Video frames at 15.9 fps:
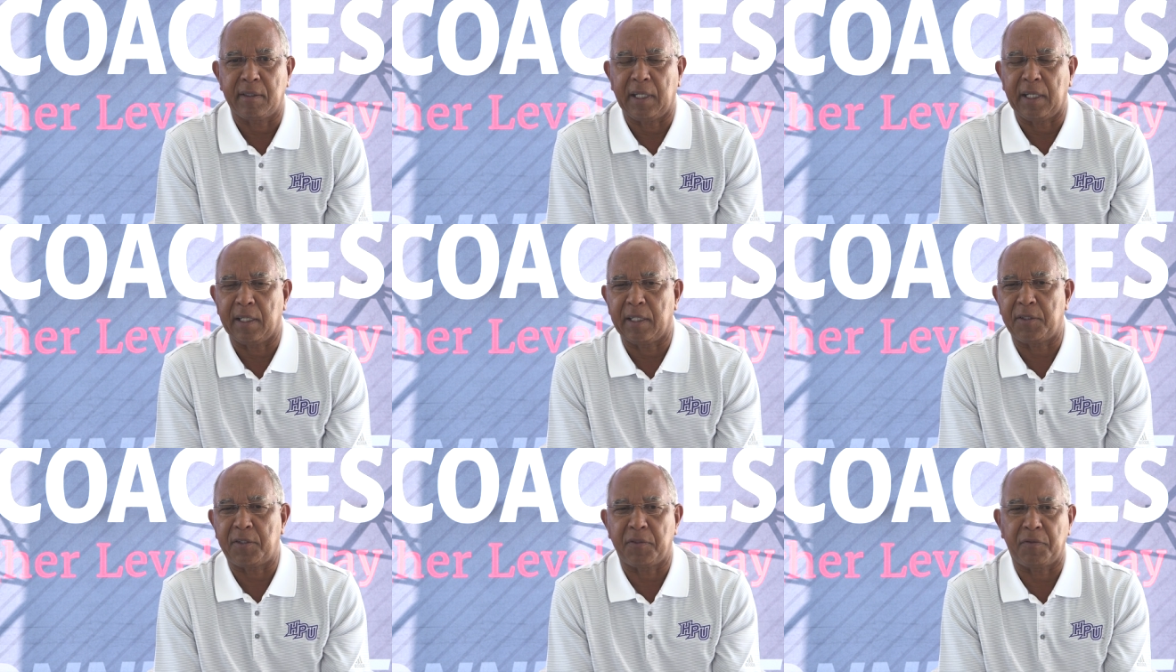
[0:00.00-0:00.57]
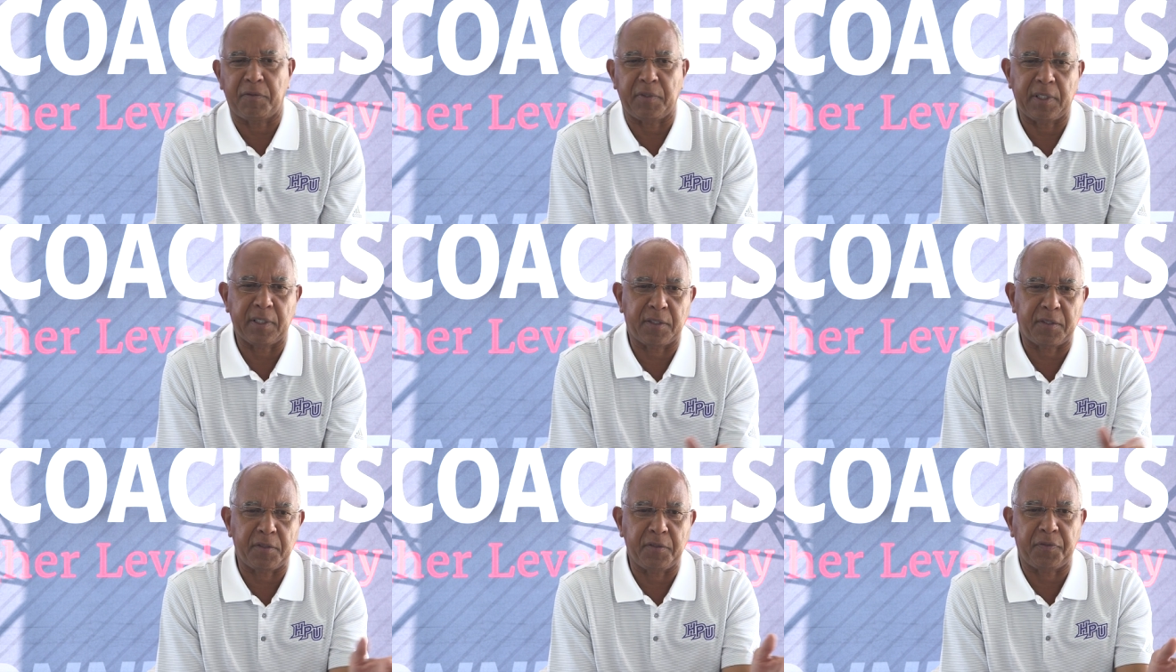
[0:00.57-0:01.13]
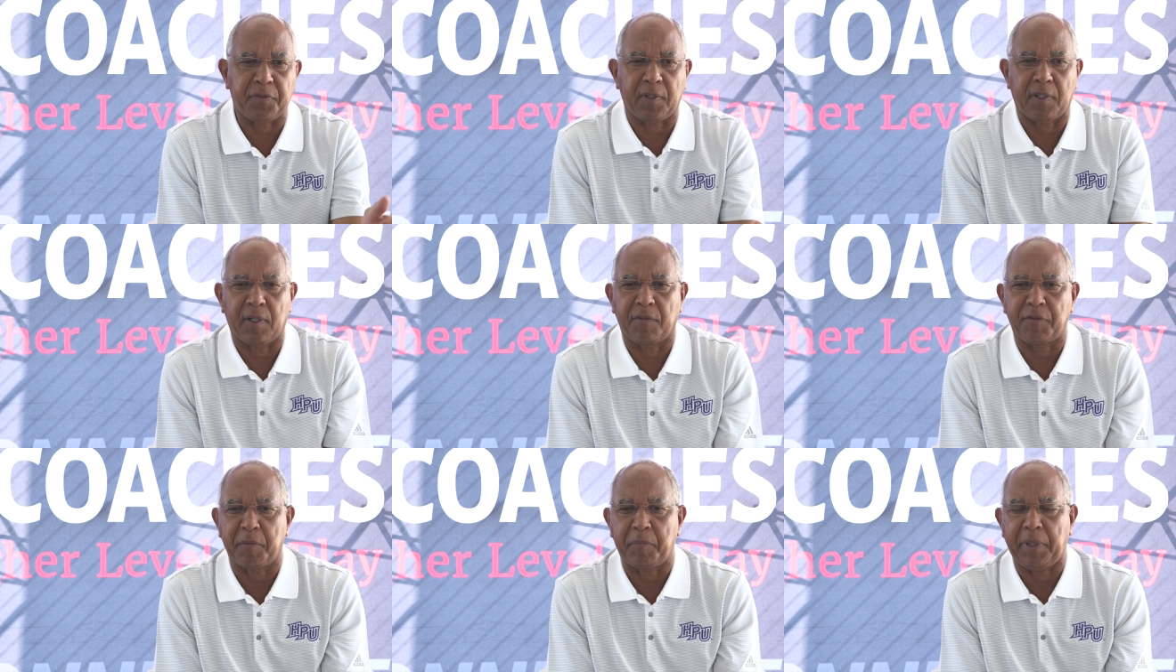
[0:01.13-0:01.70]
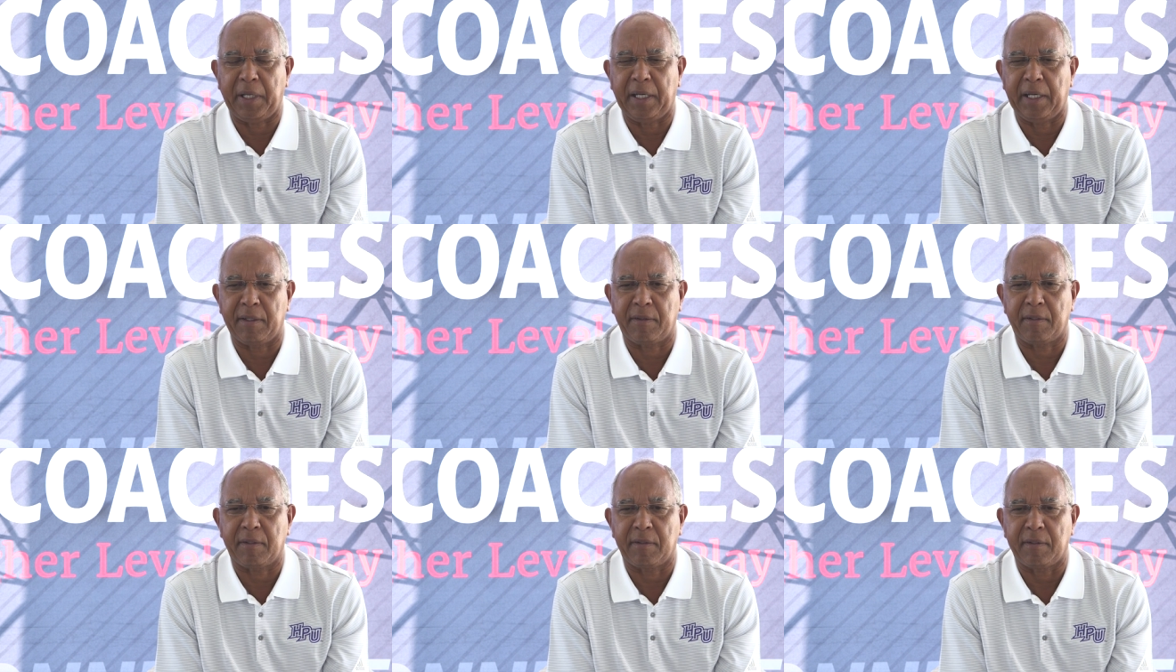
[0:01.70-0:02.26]
not let you veer too far off the
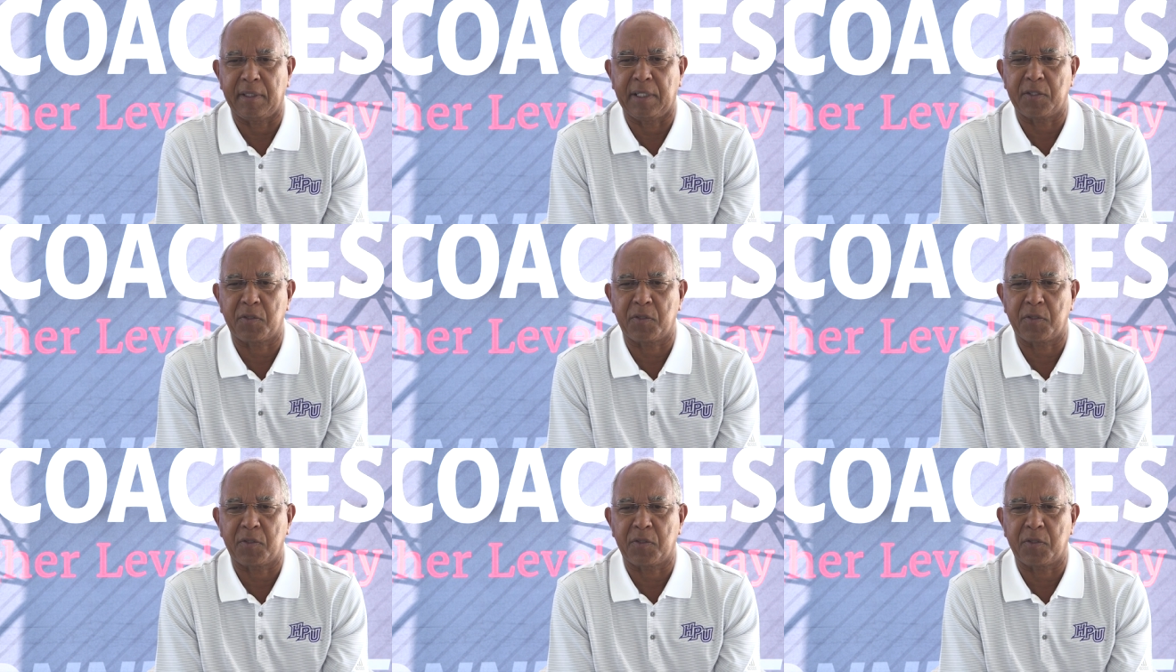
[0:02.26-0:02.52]
path.